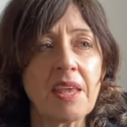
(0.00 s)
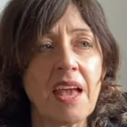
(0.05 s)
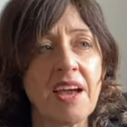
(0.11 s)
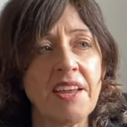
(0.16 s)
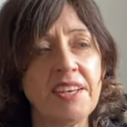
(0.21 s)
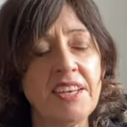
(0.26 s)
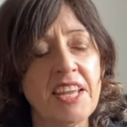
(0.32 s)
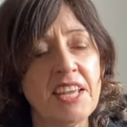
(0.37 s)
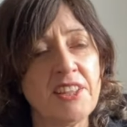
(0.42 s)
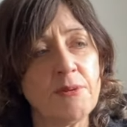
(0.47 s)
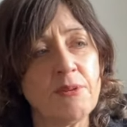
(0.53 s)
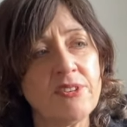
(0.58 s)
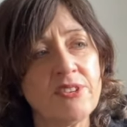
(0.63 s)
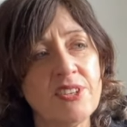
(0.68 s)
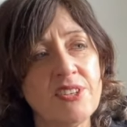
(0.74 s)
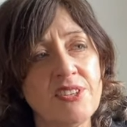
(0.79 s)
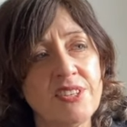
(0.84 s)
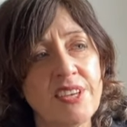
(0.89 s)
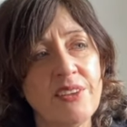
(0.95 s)
And there was
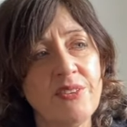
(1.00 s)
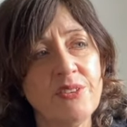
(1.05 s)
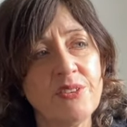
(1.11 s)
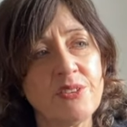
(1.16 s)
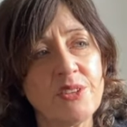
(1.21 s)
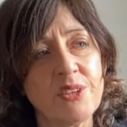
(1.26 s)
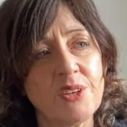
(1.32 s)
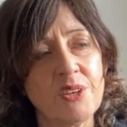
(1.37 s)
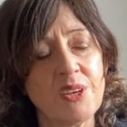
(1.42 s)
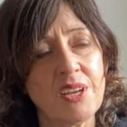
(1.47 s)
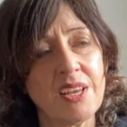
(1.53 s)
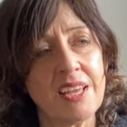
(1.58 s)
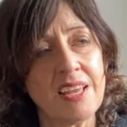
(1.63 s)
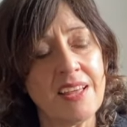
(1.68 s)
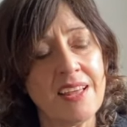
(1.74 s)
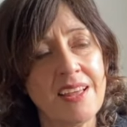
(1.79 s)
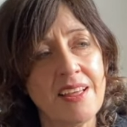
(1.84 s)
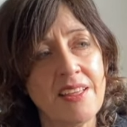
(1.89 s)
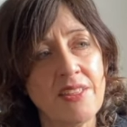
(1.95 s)
this sense that
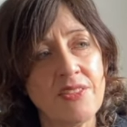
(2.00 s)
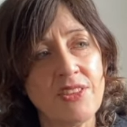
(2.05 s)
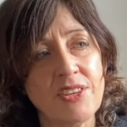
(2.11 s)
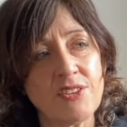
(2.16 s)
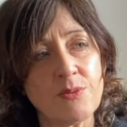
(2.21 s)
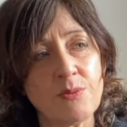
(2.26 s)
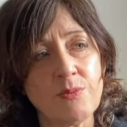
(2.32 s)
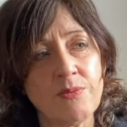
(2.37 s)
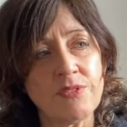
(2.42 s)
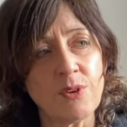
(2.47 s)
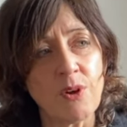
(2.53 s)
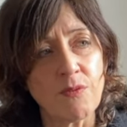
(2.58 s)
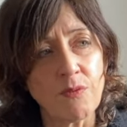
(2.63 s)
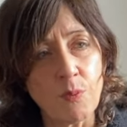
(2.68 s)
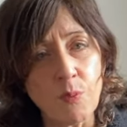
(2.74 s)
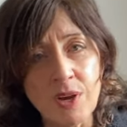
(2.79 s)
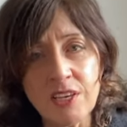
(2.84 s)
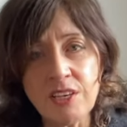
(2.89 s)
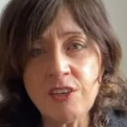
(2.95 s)
this sort of
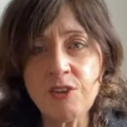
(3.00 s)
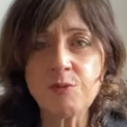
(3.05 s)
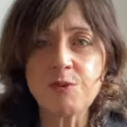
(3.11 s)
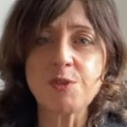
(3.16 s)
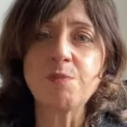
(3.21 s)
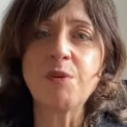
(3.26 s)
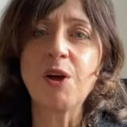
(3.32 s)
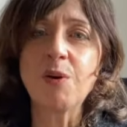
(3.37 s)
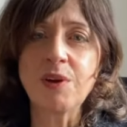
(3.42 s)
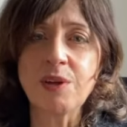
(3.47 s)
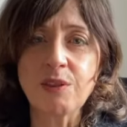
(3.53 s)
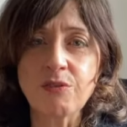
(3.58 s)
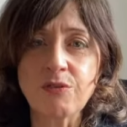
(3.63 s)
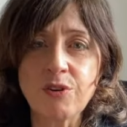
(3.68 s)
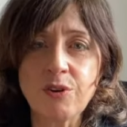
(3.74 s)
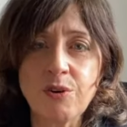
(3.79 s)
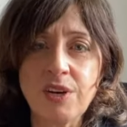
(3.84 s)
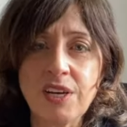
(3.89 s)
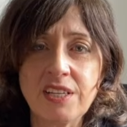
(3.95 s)
wind was blowing
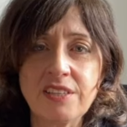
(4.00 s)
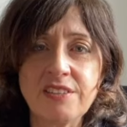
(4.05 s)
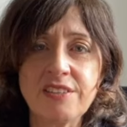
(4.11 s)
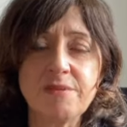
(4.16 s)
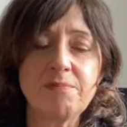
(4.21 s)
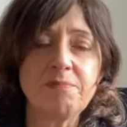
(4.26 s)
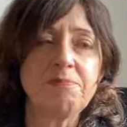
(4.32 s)
through it,